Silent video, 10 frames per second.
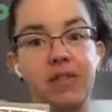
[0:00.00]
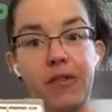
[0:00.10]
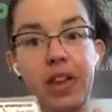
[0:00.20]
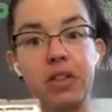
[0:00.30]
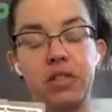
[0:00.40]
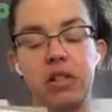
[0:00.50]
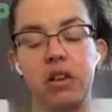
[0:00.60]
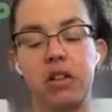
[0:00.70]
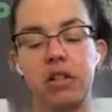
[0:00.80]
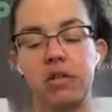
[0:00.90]

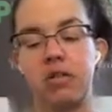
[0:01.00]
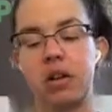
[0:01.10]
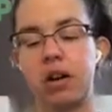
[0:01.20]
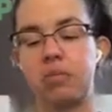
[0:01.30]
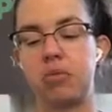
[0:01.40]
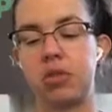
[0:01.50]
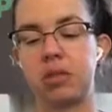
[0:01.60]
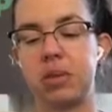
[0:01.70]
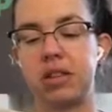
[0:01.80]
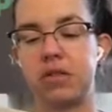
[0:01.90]
fancier, more
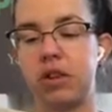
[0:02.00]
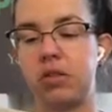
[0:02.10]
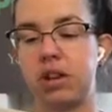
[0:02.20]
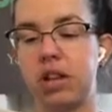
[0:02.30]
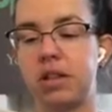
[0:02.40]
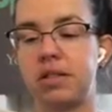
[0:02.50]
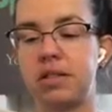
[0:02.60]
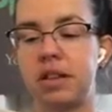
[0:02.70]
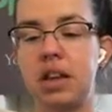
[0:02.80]
expensive ingredients.